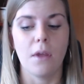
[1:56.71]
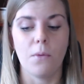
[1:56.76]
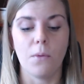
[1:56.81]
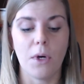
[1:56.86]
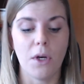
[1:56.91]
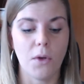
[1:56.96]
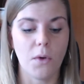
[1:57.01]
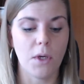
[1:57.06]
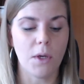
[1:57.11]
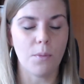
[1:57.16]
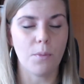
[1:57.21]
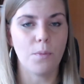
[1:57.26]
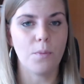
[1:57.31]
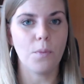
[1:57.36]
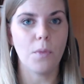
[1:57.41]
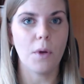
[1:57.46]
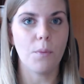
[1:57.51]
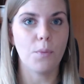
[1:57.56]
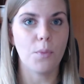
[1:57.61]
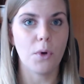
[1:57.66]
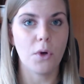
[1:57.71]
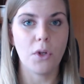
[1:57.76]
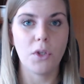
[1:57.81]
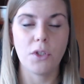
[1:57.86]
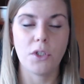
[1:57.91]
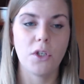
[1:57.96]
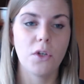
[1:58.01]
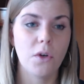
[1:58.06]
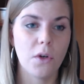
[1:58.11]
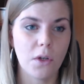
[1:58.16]
where you can
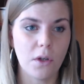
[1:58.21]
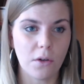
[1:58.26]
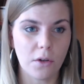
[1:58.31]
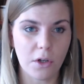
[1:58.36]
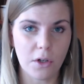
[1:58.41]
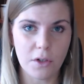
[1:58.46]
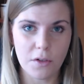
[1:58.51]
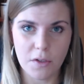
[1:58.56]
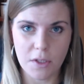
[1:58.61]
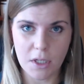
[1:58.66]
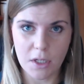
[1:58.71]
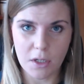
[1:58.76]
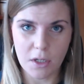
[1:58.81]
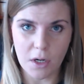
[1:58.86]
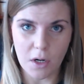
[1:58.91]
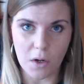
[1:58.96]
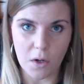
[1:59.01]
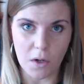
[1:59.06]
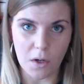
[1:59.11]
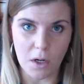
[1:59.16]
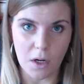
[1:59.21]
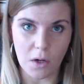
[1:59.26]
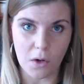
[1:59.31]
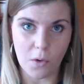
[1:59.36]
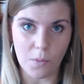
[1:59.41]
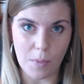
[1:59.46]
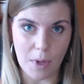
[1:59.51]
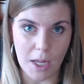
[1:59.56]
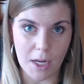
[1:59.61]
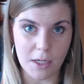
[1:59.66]
point your cursor on a
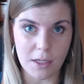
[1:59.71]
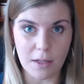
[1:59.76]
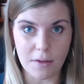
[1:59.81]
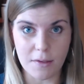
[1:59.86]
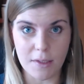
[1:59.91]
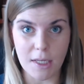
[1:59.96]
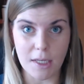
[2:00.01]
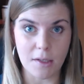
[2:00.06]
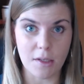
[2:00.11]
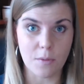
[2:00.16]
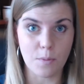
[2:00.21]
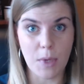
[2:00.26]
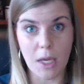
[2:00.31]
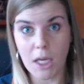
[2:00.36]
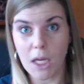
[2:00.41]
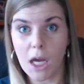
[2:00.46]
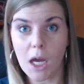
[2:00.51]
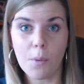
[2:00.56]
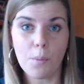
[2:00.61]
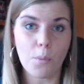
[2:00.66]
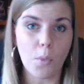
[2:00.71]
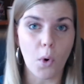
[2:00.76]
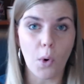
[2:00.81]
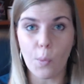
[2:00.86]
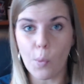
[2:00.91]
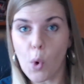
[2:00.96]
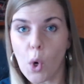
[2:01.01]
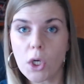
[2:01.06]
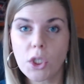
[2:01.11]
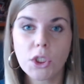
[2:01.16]
command that says pick up or
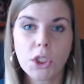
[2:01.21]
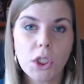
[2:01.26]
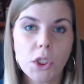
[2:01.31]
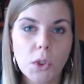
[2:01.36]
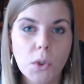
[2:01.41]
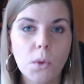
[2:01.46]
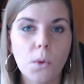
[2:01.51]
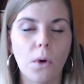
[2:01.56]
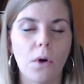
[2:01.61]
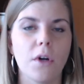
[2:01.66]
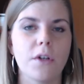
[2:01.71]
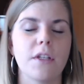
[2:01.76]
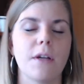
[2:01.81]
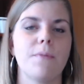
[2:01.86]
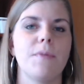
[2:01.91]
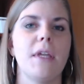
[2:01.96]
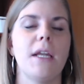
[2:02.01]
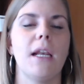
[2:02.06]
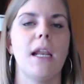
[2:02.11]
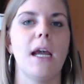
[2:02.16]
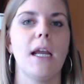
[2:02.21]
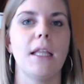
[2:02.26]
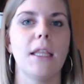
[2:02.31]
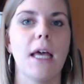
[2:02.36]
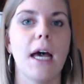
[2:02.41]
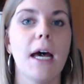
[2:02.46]
walk to or something like